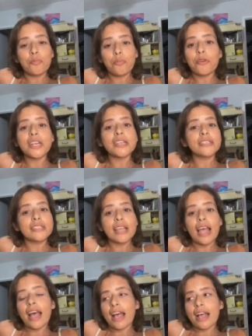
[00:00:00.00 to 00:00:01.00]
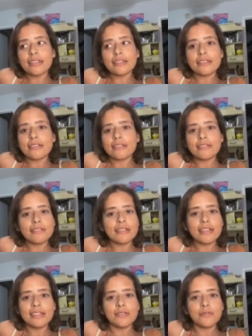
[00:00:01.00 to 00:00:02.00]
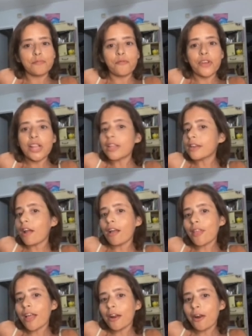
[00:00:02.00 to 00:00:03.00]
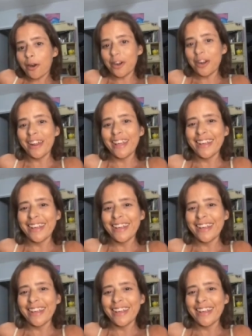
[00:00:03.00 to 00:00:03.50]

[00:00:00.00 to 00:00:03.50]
The point is to ask. It's really not that hard.